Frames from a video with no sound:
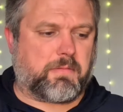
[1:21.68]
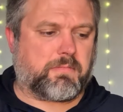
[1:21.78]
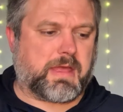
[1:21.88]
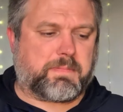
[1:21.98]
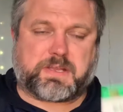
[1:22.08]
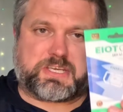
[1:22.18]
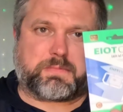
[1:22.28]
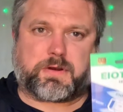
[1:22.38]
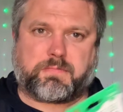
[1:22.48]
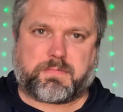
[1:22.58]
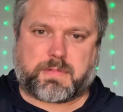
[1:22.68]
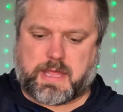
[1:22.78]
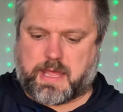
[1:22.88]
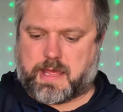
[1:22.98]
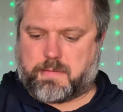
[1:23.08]
Might be cheaper,
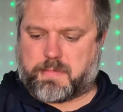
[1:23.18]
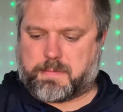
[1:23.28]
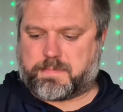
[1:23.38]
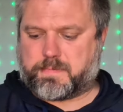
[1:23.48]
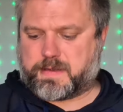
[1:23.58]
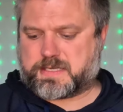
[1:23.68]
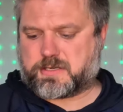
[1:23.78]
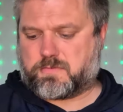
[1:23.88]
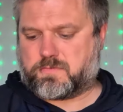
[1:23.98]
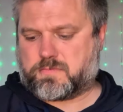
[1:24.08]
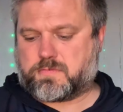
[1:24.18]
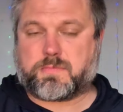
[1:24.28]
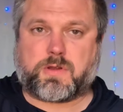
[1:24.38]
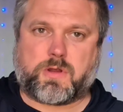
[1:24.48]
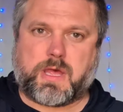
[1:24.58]
might be some
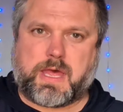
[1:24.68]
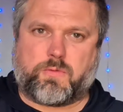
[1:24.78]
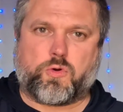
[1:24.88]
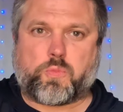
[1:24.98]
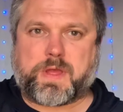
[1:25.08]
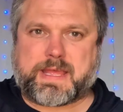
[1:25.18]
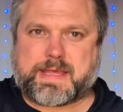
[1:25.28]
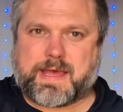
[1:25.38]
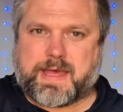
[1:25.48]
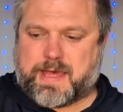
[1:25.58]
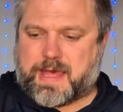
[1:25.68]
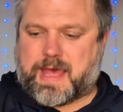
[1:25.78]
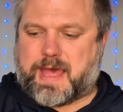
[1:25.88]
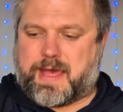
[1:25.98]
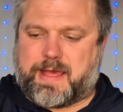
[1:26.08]
ropey
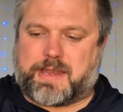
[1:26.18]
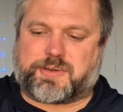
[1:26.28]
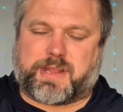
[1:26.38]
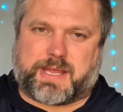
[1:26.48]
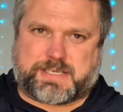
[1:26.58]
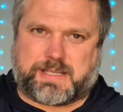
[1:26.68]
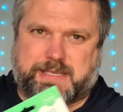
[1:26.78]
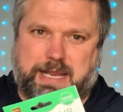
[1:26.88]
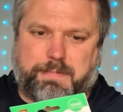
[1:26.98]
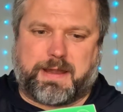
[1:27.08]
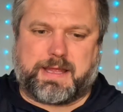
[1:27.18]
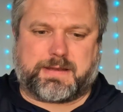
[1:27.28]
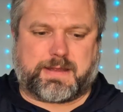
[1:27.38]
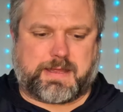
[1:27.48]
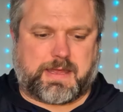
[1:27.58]
international data
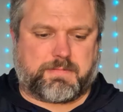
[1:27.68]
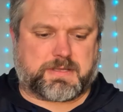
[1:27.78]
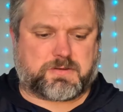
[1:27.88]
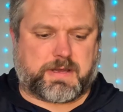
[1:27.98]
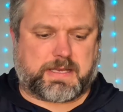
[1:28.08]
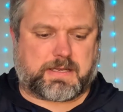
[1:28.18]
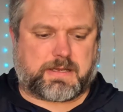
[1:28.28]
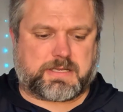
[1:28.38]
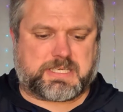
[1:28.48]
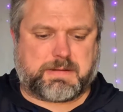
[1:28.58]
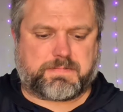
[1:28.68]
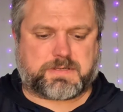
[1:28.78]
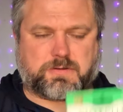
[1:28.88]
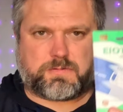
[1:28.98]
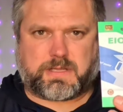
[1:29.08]
plan that's quite cheap,
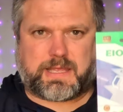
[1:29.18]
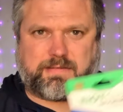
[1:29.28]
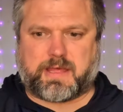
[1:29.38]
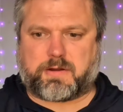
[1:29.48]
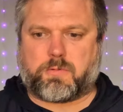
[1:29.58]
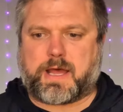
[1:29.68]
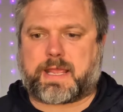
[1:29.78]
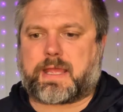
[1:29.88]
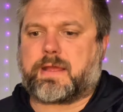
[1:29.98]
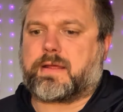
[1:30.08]
so we'll give that a whack.